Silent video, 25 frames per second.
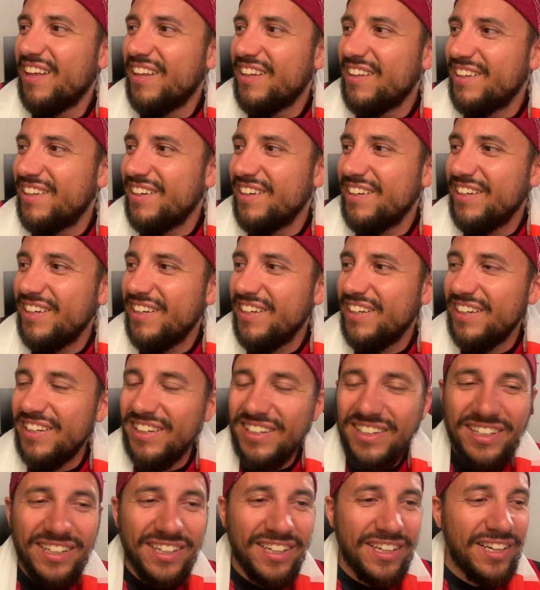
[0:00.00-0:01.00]

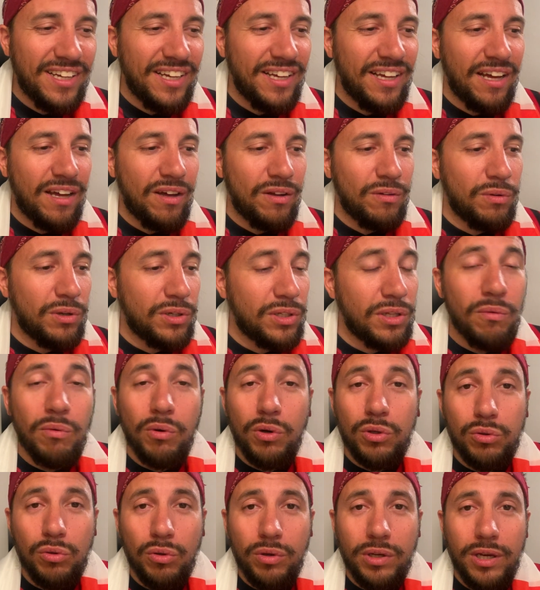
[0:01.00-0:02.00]
they
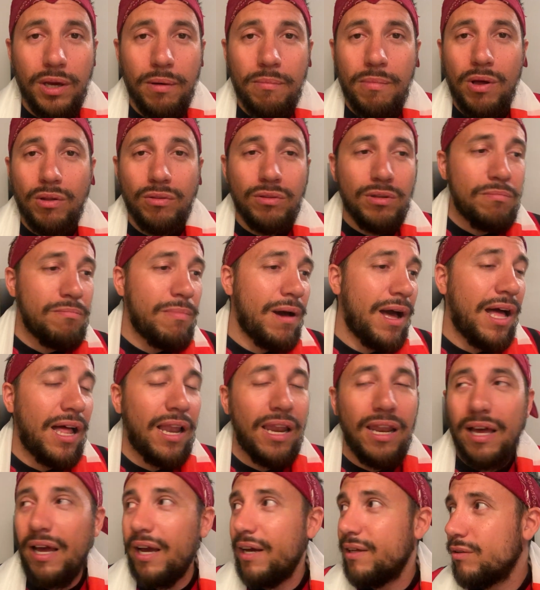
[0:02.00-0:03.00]
were talking about
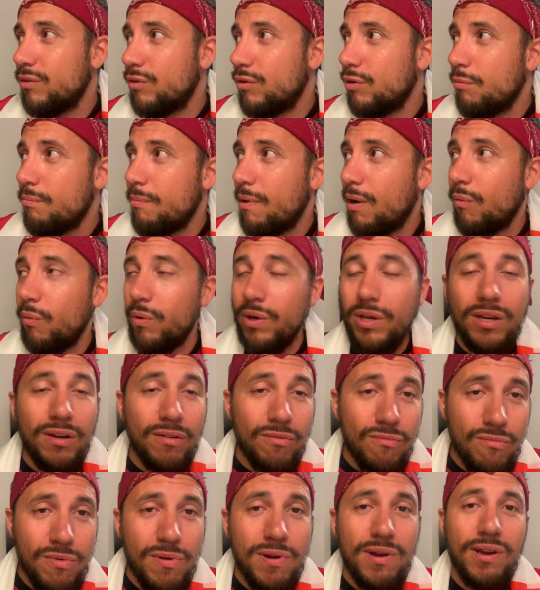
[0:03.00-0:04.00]
Dybala, I don't know, but we
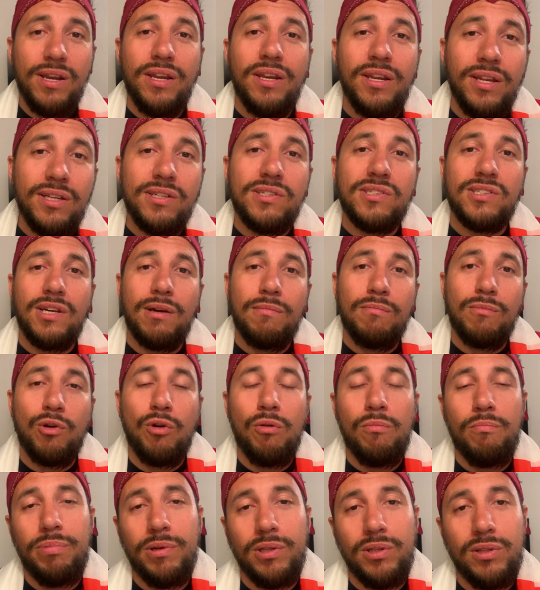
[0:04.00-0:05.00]
really need some
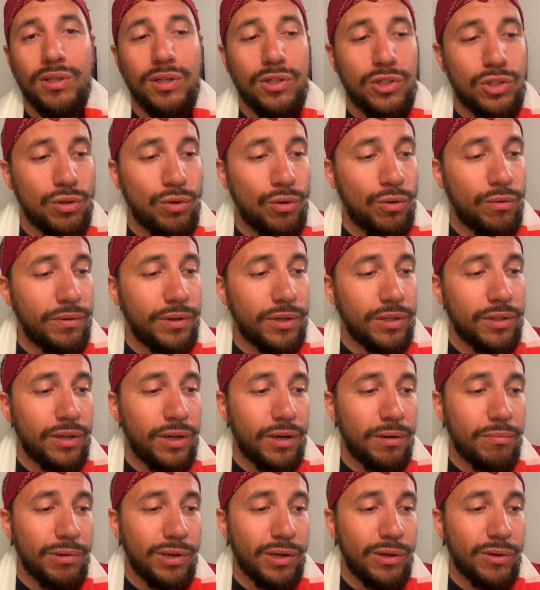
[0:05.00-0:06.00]
competition over
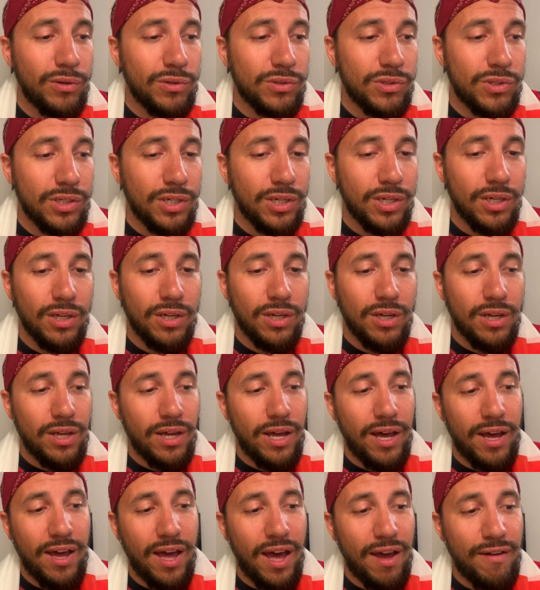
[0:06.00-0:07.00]
there, because
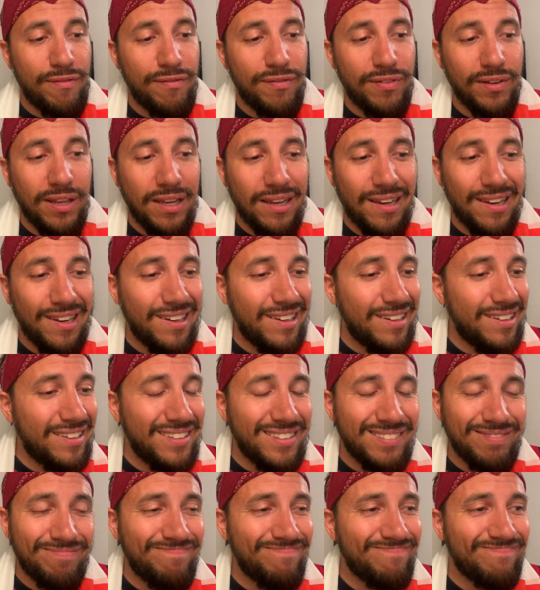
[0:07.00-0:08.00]
I feel,
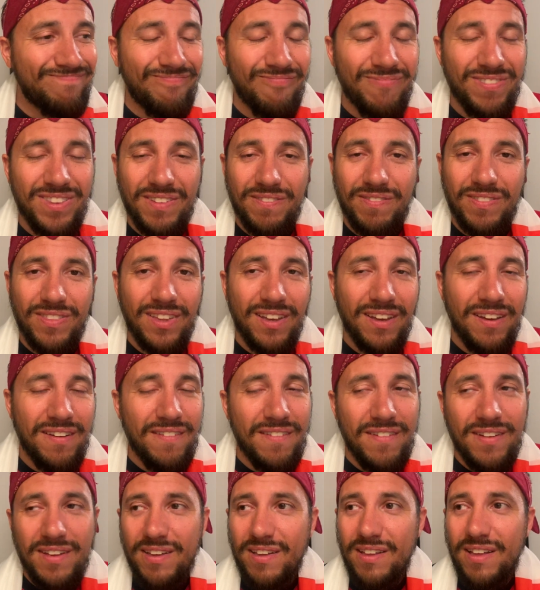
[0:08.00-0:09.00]

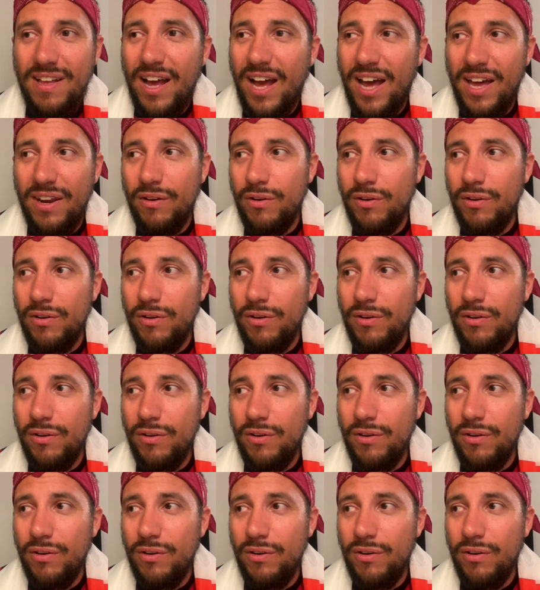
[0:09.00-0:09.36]
I